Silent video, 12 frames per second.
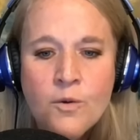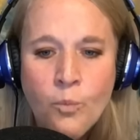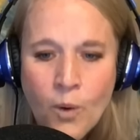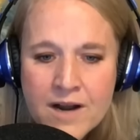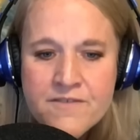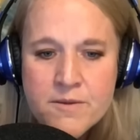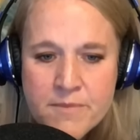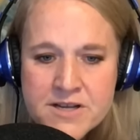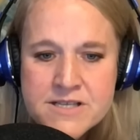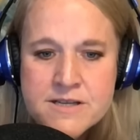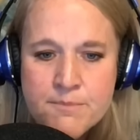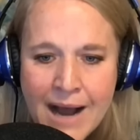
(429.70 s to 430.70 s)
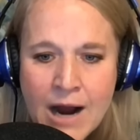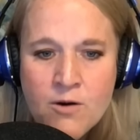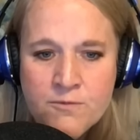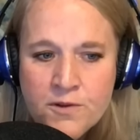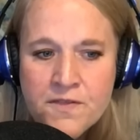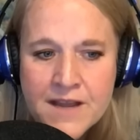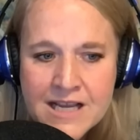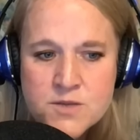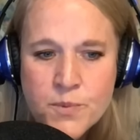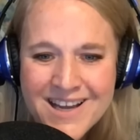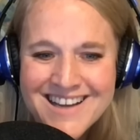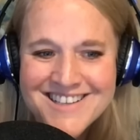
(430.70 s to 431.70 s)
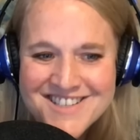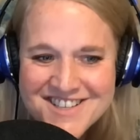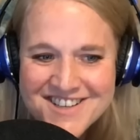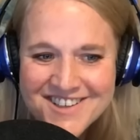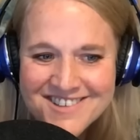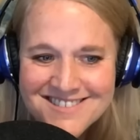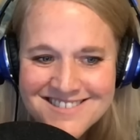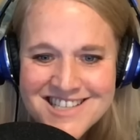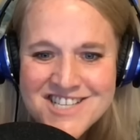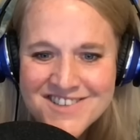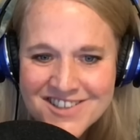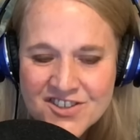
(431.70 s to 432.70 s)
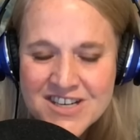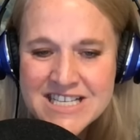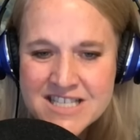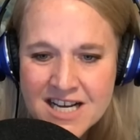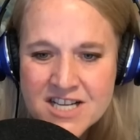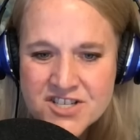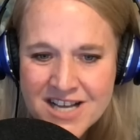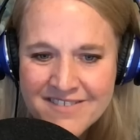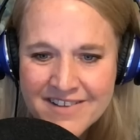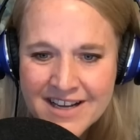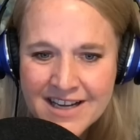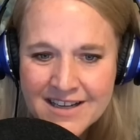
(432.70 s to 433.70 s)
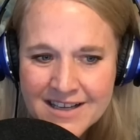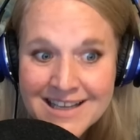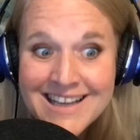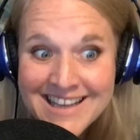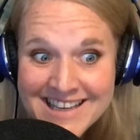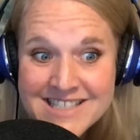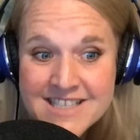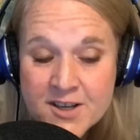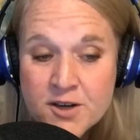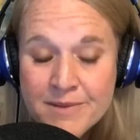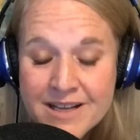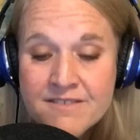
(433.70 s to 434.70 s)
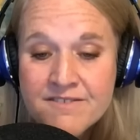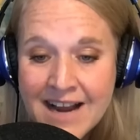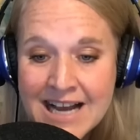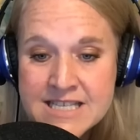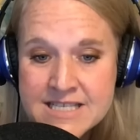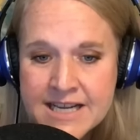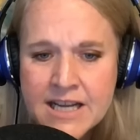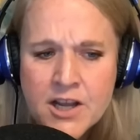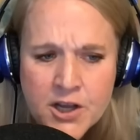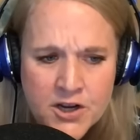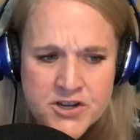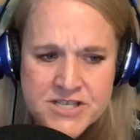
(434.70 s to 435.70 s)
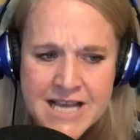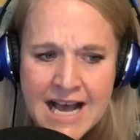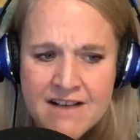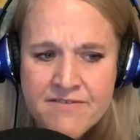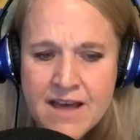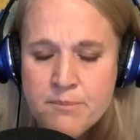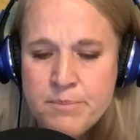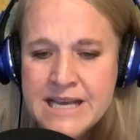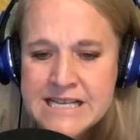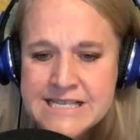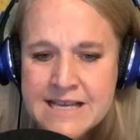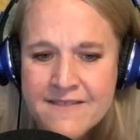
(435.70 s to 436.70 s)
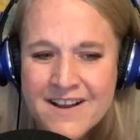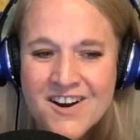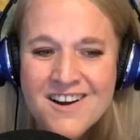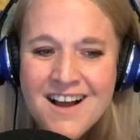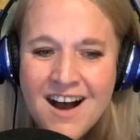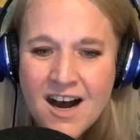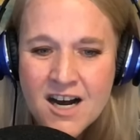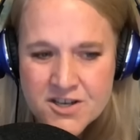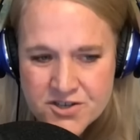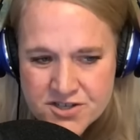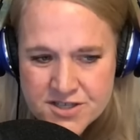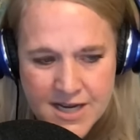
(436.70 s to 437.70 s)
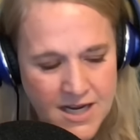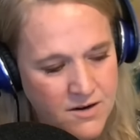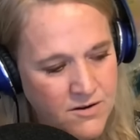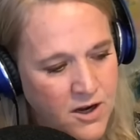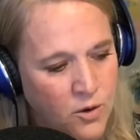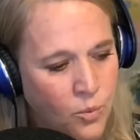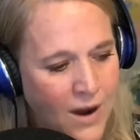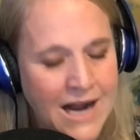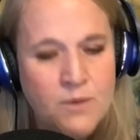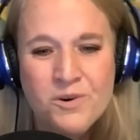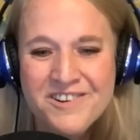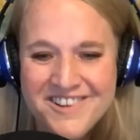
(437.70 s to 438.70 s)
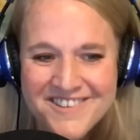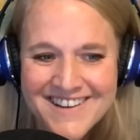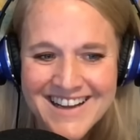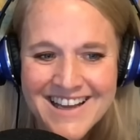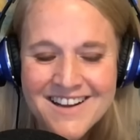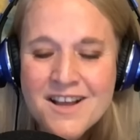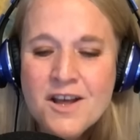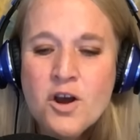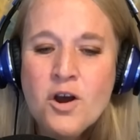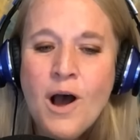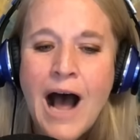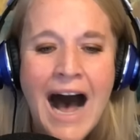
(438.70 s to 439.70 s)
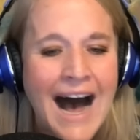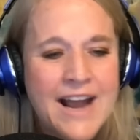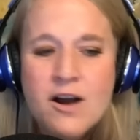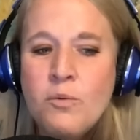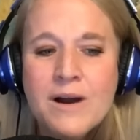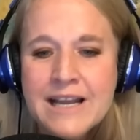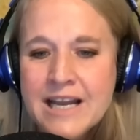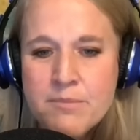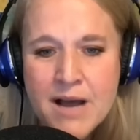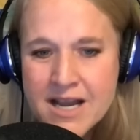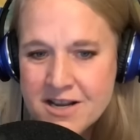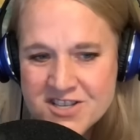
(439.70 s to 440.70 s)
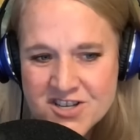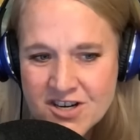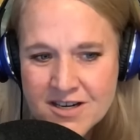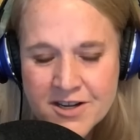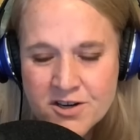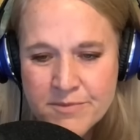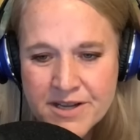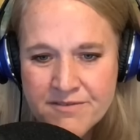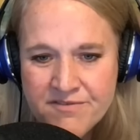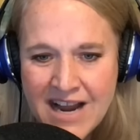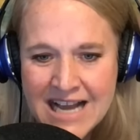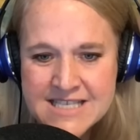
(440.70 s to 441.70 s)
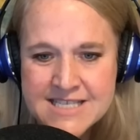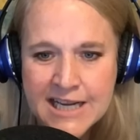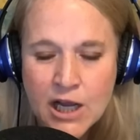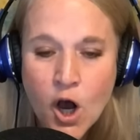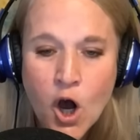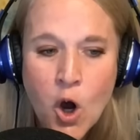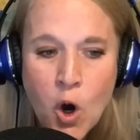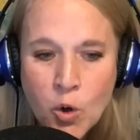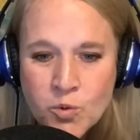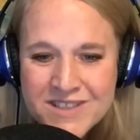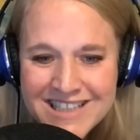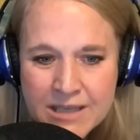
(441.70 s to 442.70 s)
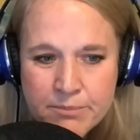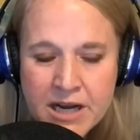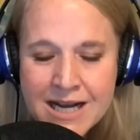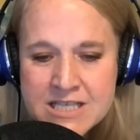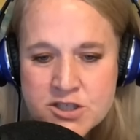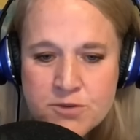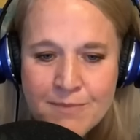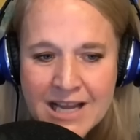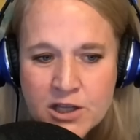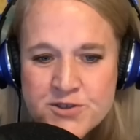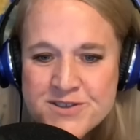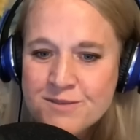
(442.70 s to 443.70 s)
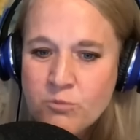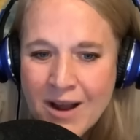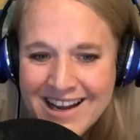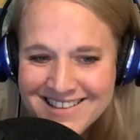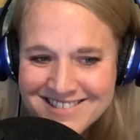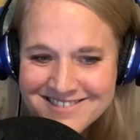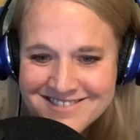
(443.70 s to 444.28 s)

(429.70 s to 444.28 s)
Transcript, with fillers: one of the most powerful things we can do to increase longevity is intermittent fasting. You know, just have that piece in there. Understand, you know, why we're doing it. I don't want anybody to start intermittent fasting only because you might lose some weight.